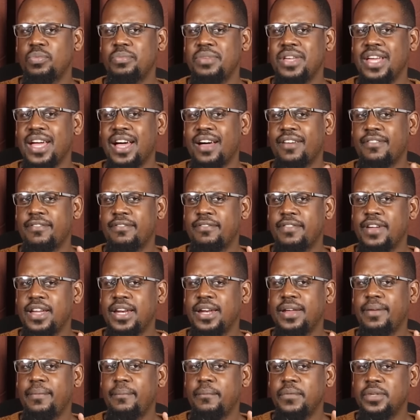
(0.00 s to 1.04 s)
to be a
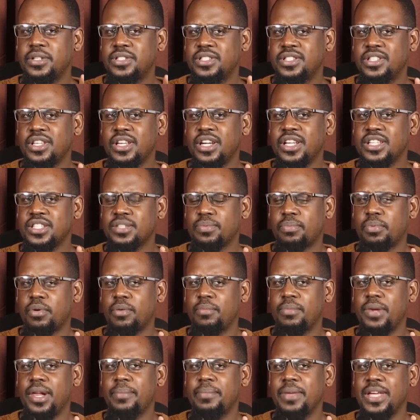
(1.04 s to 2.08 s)
very serious
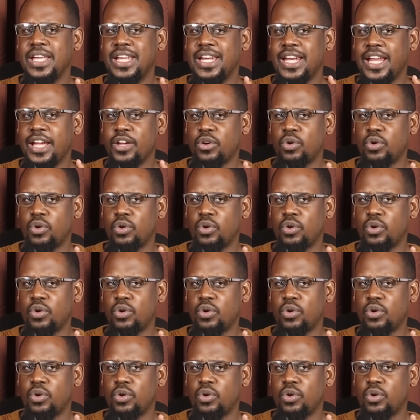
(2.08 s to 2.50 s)
problem in